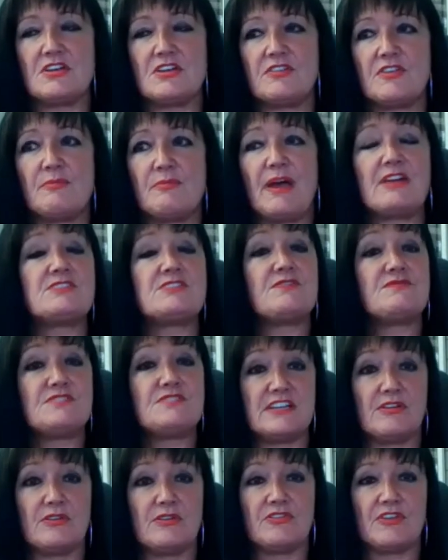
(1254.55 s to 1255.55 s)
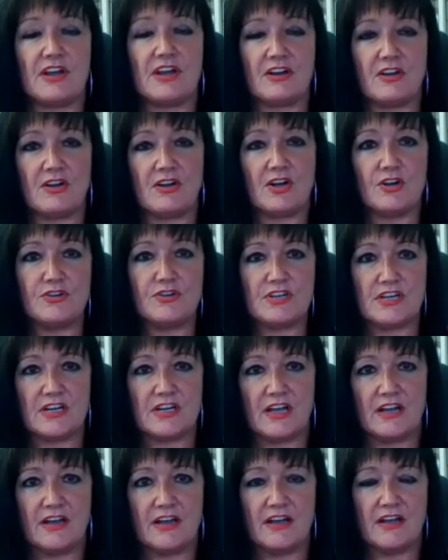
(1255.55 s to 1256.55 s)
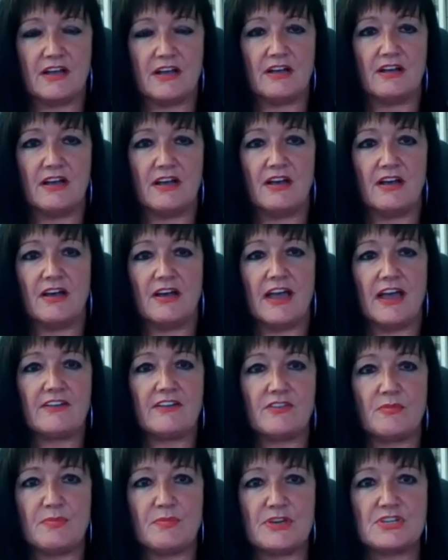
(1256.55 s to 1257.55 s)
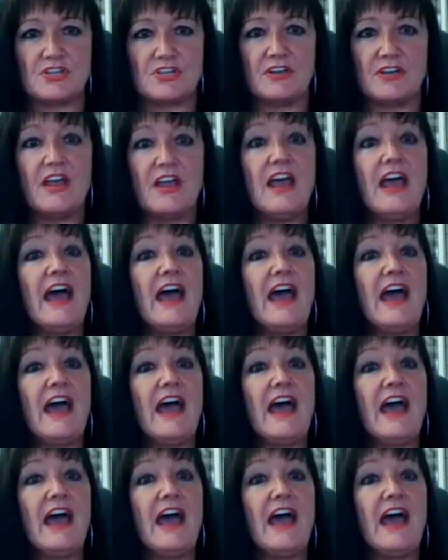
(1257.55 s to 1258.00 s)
the amount of deals that are concluded at a, a exhibition,